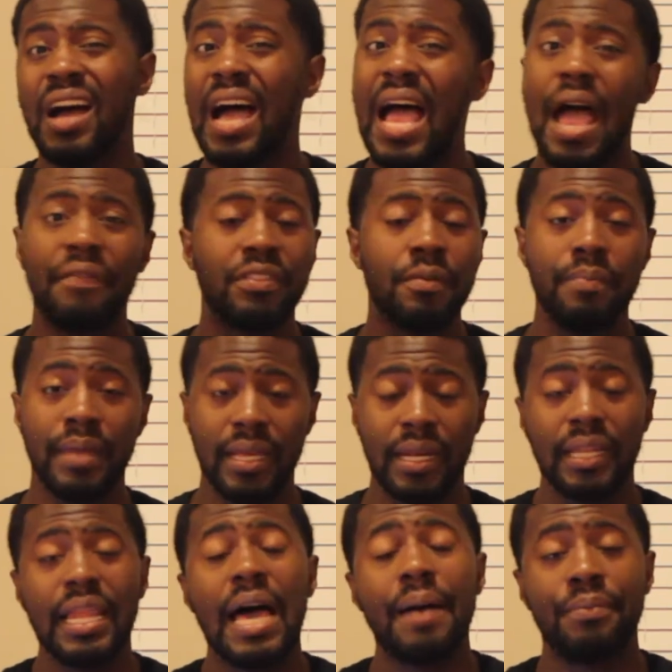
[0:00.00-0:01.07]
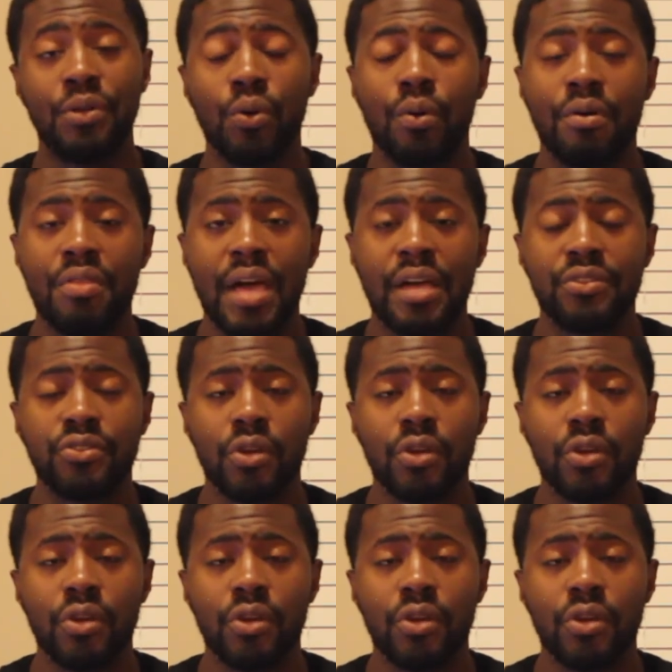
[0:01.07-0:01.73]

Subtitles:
I have to be in the lab doing that.